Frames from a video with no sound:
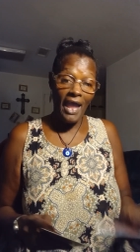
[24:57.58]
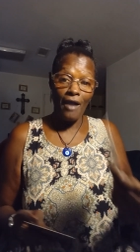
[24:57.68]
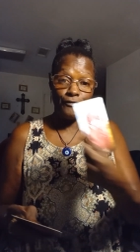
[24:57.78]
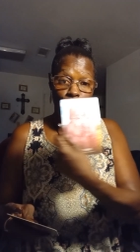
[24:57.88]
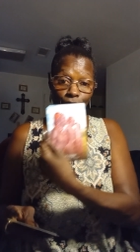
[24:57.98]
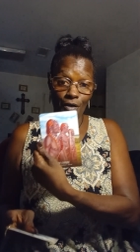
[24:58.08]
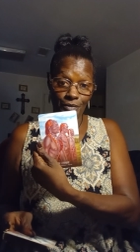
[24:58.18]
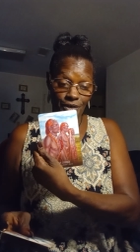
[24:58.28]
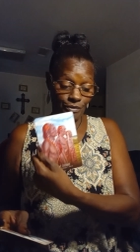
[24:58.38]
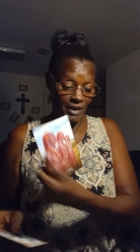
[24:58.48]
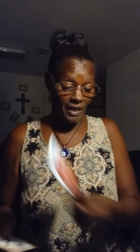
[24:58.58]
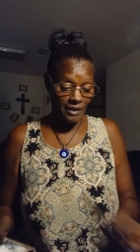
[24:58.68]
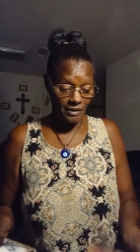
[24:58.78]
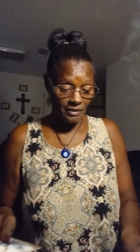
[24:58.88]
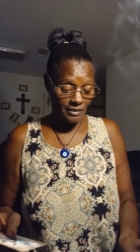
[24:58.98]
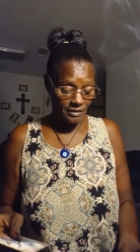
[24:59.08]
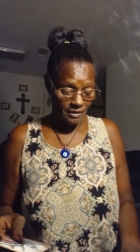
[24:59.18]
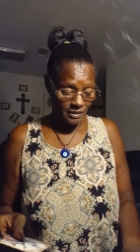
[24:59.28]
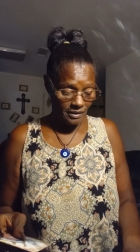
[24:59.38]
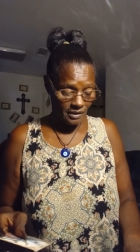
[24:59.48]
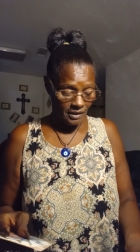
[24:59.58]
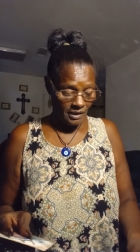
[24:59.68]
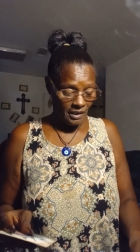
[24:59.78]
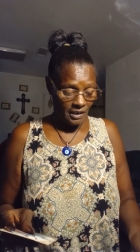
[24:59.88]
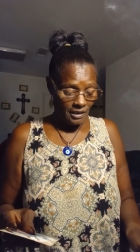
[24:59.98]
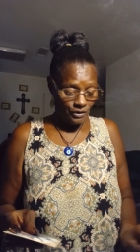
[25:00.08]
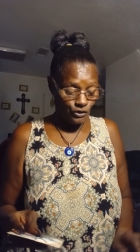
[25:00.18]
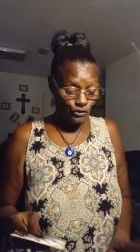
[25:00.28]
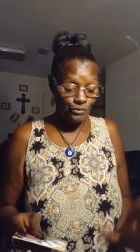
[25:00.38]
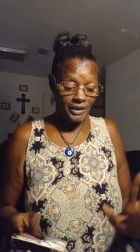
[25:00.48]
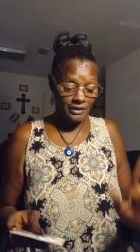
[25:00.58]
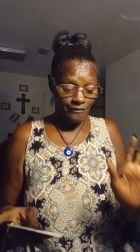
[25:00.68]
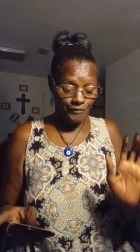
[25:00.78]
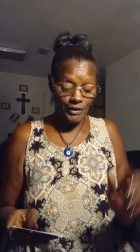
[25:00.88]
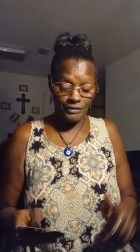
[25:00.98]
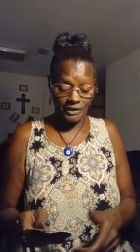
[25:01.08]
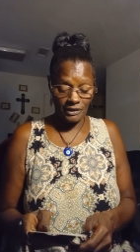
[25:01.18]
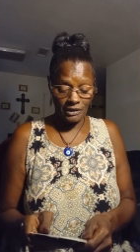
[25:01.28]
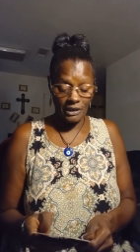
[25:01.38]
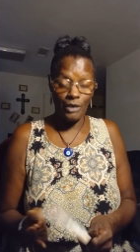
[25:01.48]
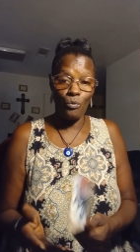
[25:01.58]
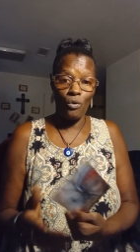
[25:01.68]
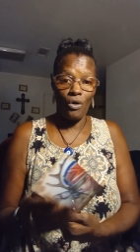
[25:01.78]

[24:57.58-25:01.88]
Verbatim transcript: Have courage, okay? Strength, fearlessness, and